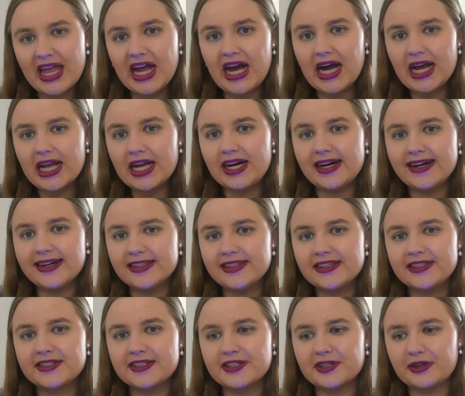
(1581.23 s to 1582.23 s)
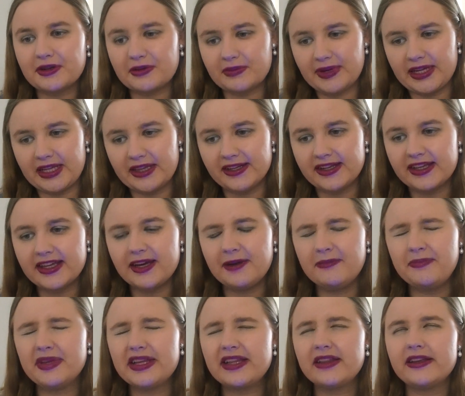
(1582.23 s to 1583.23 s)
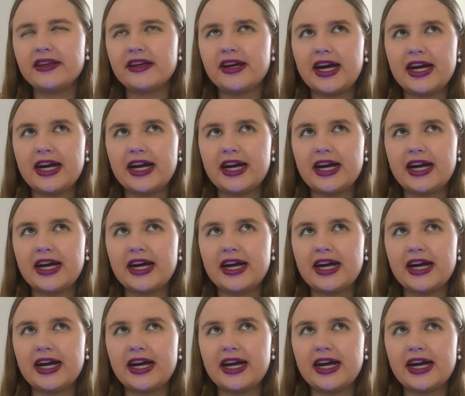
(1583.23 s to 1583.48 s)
I can't disagree. Like Amelia